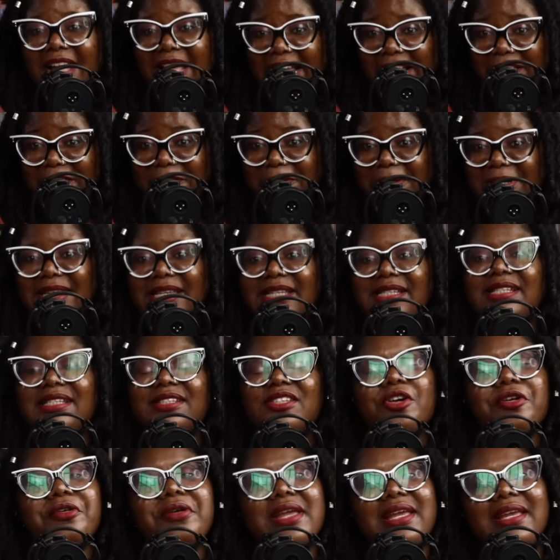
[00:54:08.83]
Eloise,
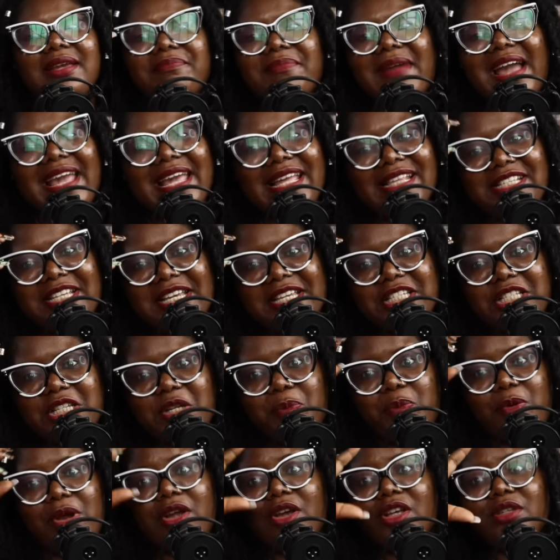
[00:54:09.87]
sorry, my
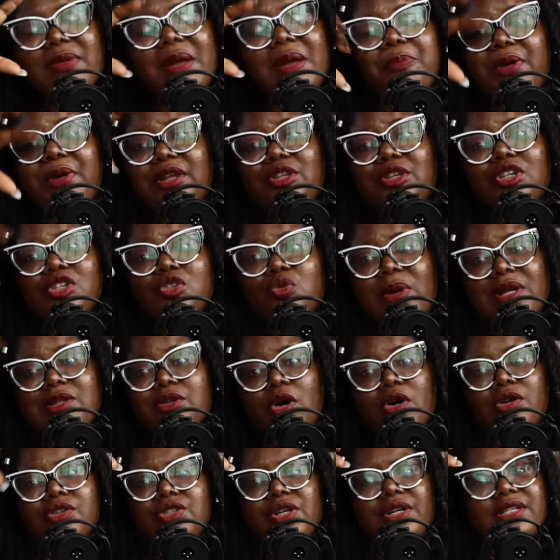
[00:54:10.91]
ADHD brain, because my brain just went
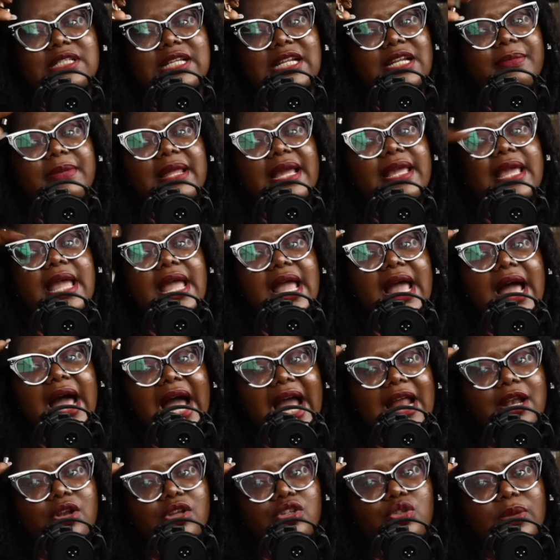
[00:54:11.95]
all circles and I'm like,
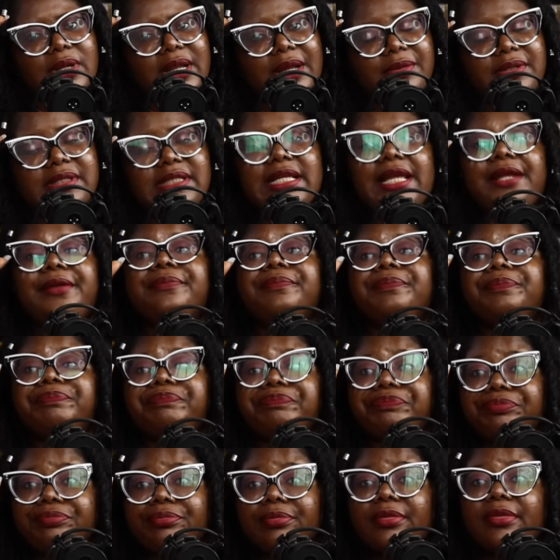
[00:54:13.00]
I lost what I was saying.
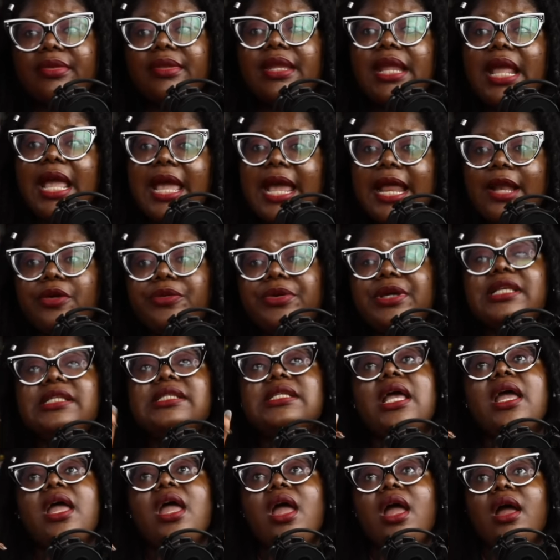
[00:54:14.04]
Eloise,
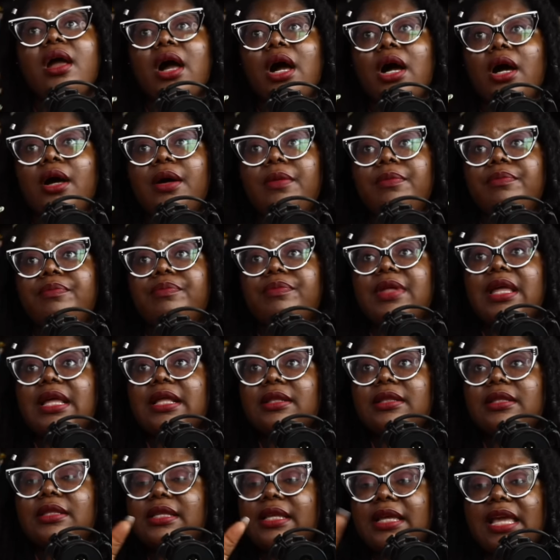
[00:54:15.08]
um,
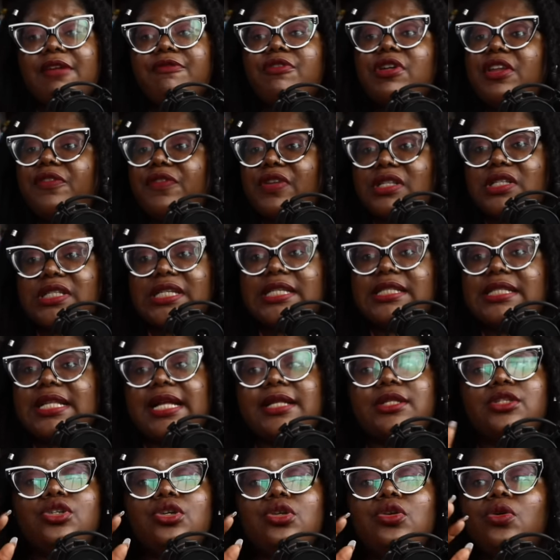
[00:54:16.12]
even if it is
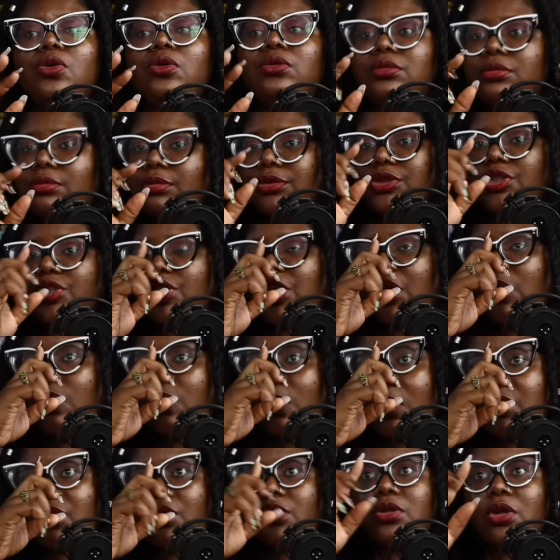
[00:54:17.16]
that, you know, she
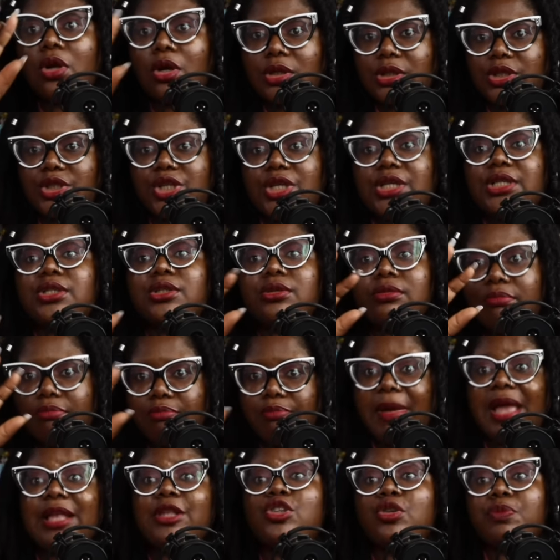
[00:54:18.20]
was not, she's
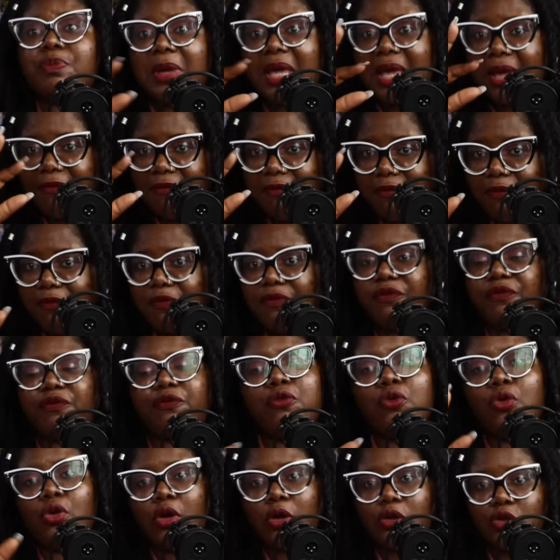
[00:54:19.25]
meant to be
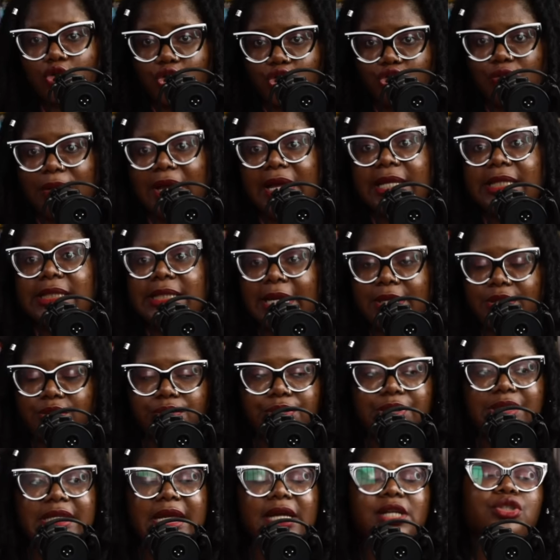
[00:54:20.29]
full on straight,
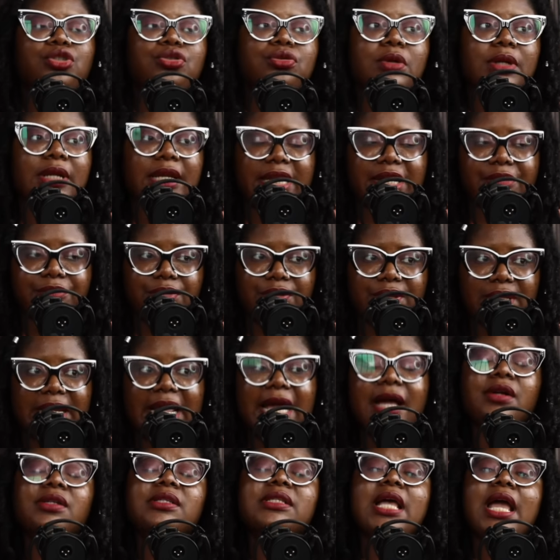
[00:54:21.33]
heterosexual, and everything
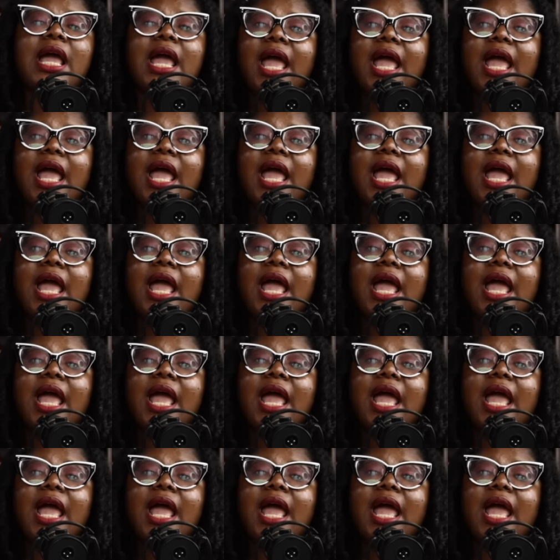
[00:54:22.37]
else,